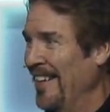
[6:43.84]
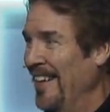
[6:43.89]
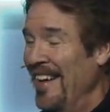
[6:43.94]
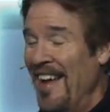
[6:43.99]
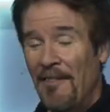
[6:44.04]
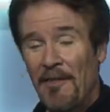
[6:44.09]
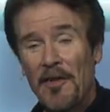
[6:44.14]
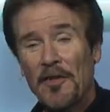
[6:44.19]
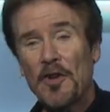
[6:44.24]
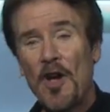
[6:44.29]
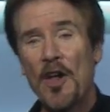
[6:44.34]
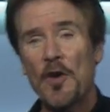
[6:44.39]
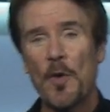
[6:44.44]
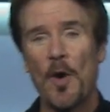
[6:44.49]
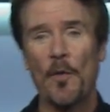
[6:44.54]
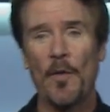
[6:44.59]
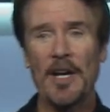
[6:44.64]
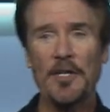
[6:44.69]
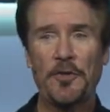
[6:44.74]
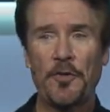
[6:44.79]
Have you ever gone to
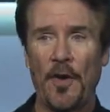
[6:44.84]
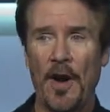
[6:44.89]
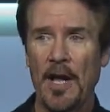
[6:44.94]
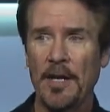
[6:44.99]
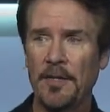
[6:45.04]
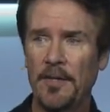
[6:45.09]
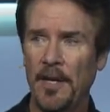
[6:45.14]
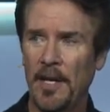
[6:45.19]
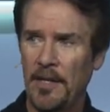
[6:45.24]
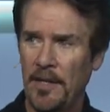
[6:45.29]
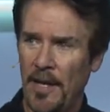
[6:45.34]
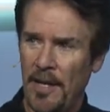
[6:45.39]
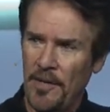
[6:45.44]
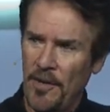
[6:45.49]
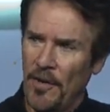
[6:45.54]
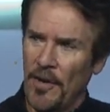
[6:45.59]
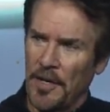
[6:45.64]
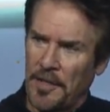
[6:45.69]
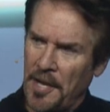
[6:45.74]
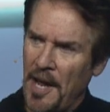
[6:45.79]
a restaurant and, and
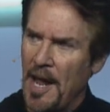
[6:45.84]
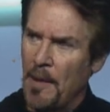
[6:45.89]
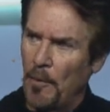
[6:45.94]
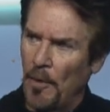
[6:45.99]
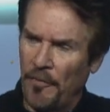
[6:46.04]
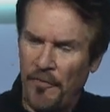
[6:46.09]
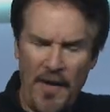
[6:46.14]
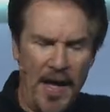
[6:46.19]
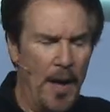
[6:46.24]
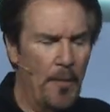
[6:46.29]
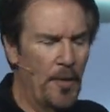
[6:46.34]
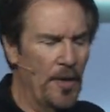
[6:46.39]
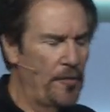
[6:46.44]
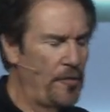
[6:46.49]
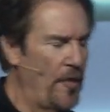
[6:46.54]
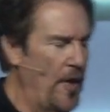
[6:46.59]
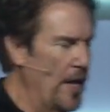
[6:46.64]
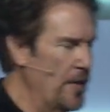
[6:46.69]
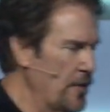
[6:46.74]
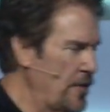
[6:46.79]
you're at a table, family,
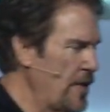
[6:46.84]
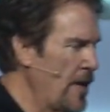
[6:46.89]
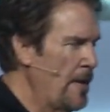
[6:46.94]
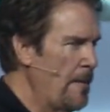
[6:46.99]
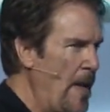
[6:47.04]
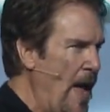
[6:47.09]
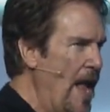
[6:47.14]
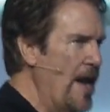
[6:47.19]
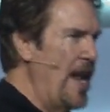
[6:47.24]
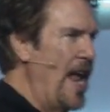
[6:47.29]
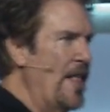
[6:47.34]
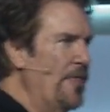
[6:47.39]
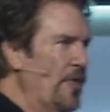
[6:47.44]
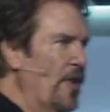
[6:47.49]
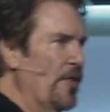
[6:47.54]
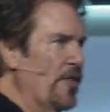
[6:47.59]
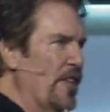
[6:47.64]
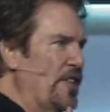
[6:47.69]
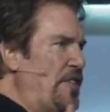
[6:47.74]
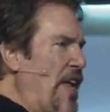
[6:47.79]
friends, and, and
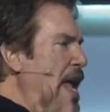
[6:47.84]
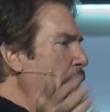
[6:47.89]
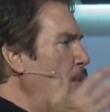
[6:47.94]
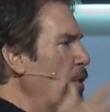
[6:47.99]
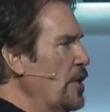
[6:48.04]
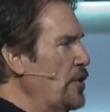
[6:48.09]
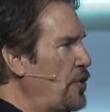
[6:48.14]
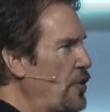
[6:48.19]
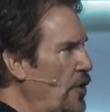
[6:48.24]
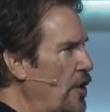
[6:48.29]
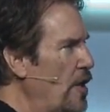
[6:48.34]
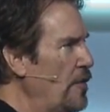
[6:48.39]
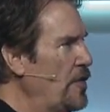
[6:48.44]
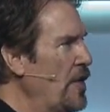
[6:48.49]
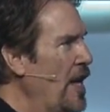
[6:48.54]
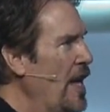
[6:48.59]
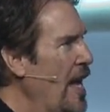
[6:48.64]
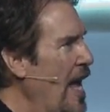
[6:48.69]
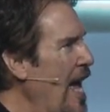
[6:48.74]
the, the table is served,